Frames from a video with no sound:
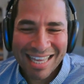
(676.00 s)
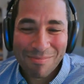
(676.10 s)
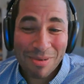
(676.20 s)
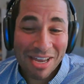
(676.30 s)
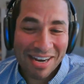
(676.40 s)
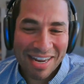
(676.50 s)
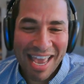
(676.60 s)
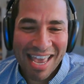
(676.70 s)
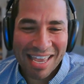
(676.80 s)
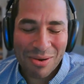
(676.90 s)
But
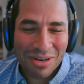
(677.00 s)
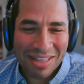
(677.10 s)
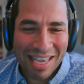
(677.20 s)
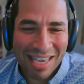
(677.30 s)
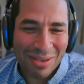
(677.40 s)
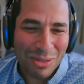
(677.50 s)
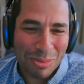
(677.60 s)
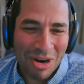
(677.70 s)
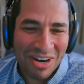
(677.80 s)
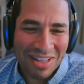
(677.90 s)
yeah, you were like a huge
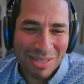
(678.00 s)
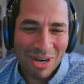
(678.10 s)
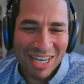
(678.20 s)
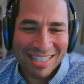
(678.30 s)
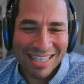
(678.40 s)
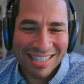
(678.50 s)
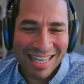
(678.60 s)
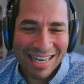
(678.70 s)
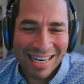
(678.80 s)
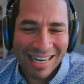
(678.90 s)
part of this process
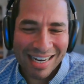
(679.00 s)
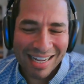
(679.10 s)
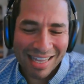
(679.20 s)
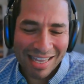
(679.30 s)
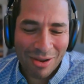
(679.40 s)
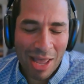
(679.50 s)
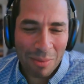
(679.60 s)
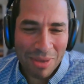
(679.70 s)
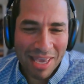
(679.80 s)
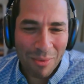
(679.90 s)
and, helped
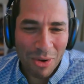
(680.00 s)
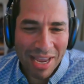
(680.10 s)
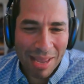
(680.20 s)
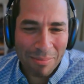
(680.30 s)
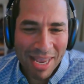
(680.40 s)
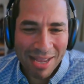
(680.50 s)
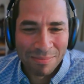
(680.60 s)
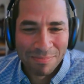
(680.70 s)
me get where I am now.